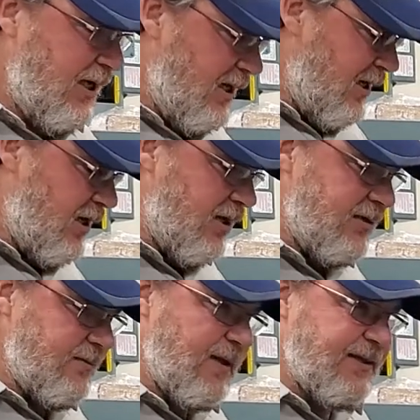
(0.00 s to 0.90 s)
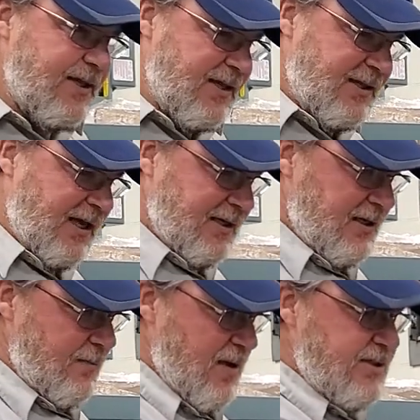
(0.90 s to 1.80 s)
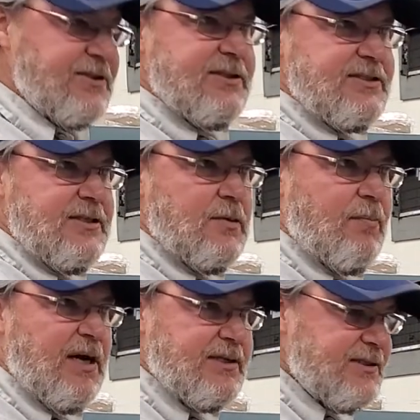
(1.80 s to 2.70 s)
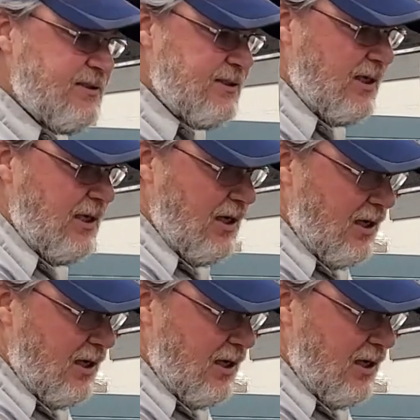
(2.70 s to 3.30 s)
I think I did mention the seal buttons.